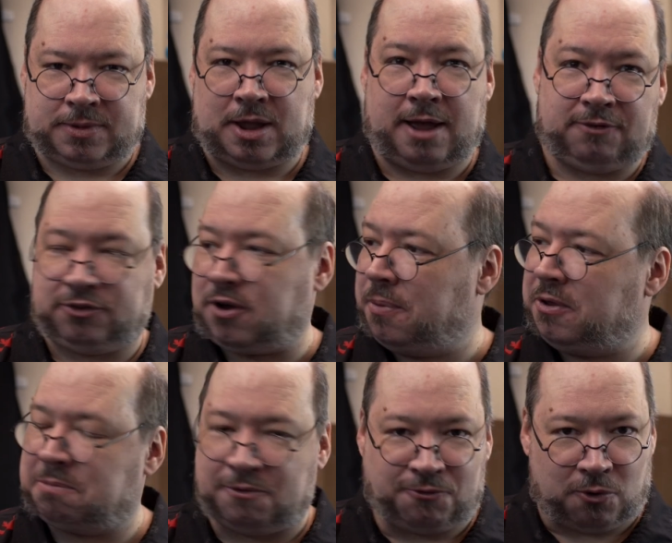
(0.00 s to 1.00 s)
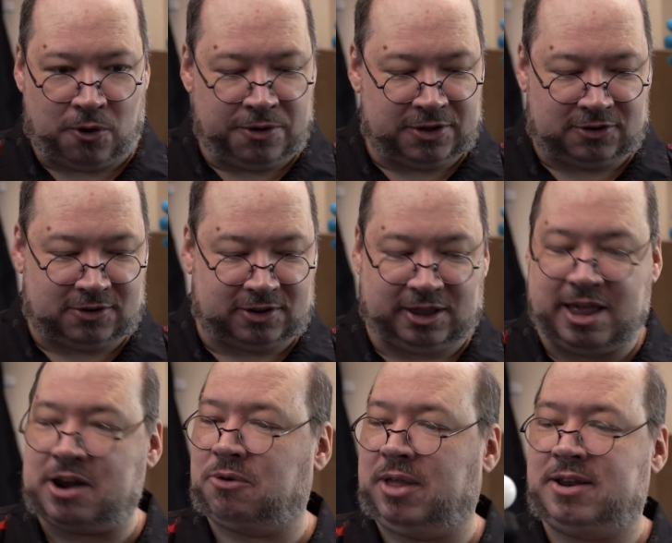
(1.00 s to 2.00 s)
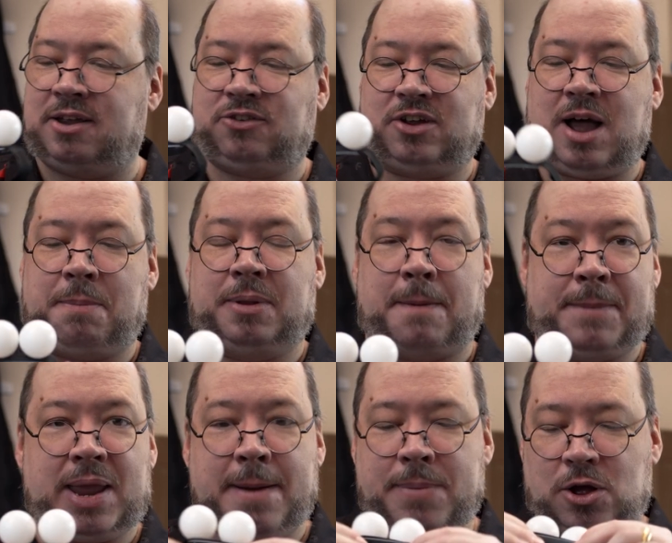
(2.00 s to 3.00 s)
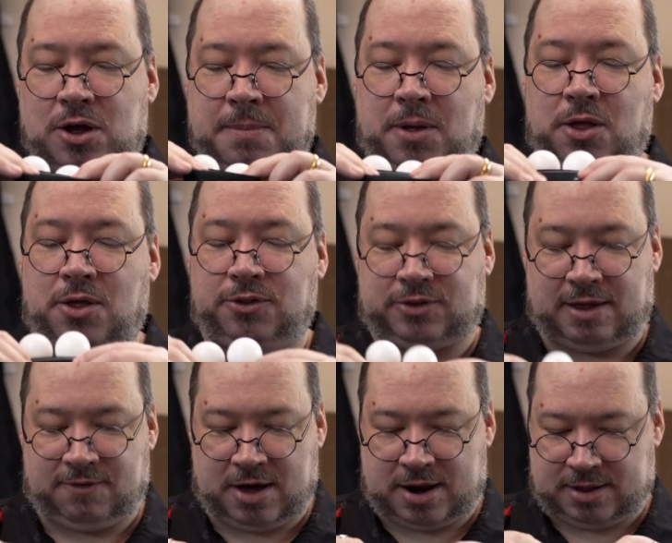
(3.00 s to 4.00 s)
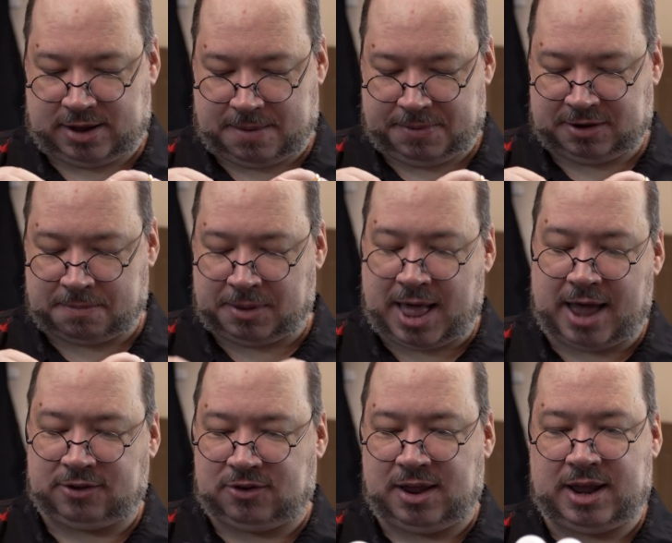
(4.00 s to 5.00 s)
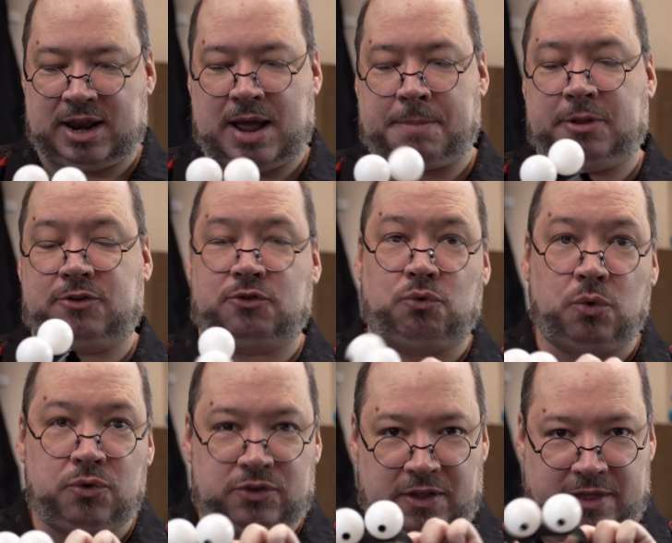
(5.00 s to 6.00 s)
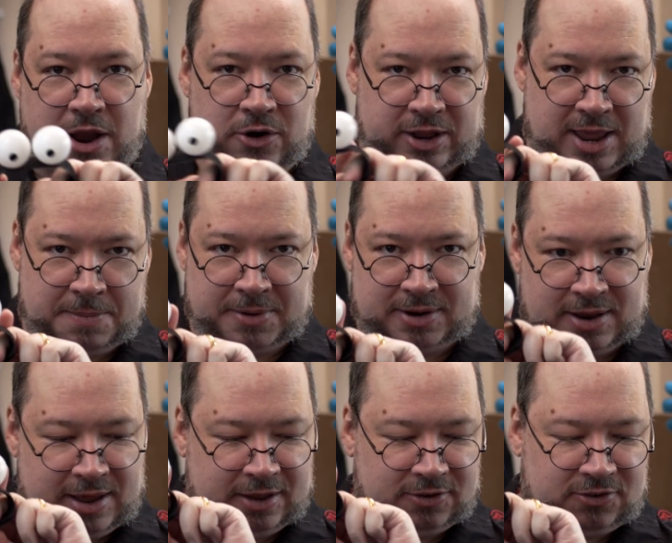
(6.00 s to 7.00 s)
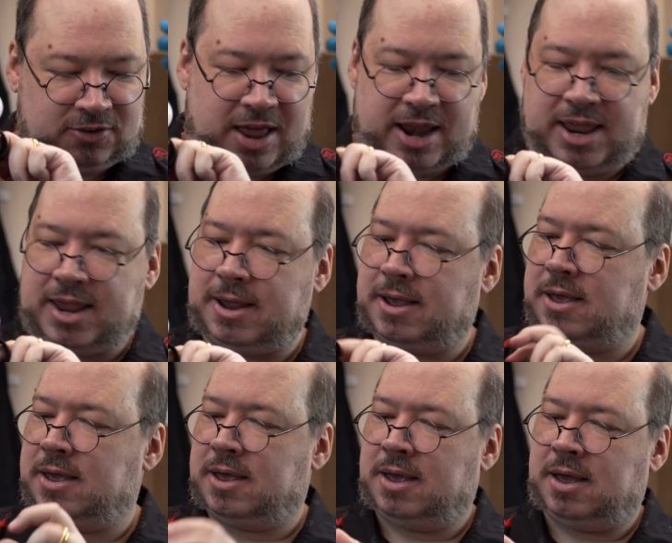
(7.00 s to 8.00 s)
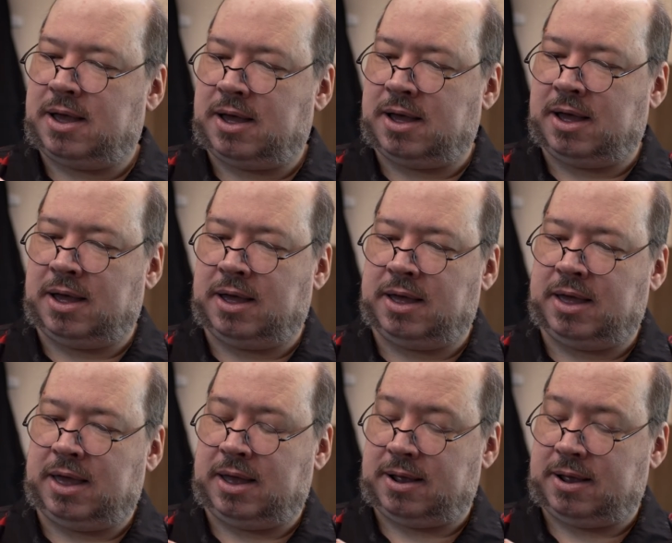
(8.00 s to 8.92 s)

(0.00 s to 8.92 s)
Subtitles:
I've shown these before. This is literally just a couple of ping pong balls. I've got like a piece of plastic and a couple of screws in there to keep it steady on